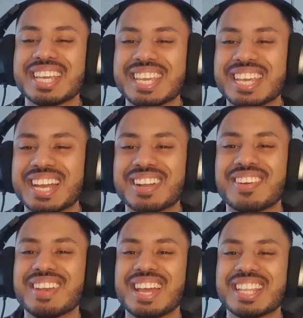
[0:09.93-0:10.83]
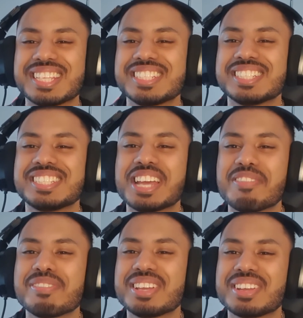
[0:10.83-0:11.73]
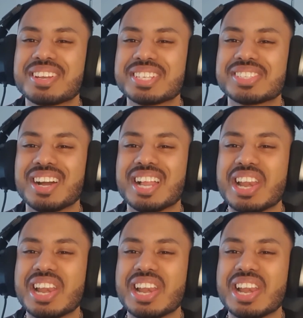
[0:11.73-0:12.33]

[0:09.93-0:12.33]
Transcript: Yeah, I can't lie, this is definitely going to start